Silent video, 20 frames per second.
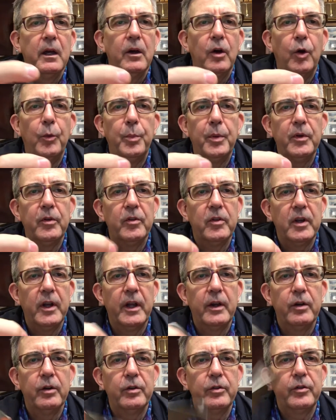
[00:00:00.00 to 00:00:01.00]
Opens
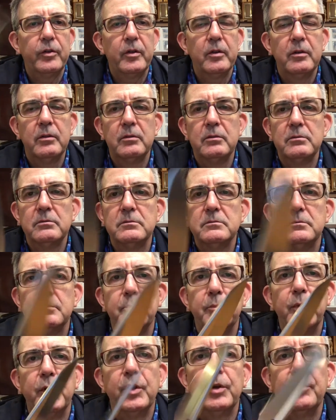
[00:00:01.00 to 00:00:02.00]
letters
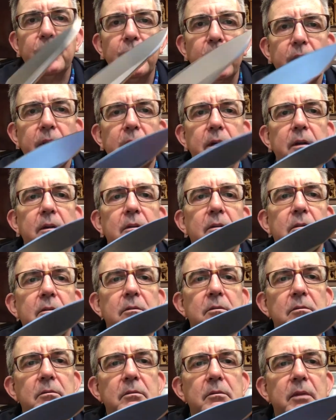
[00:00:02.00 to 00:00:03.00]
beautifully.
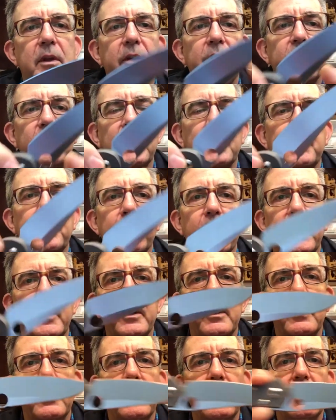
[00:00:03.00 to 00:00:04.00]
That slips right
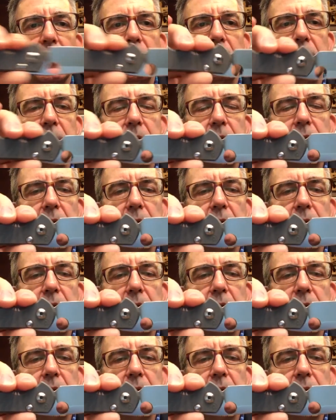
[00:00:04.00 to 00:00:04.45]
in there.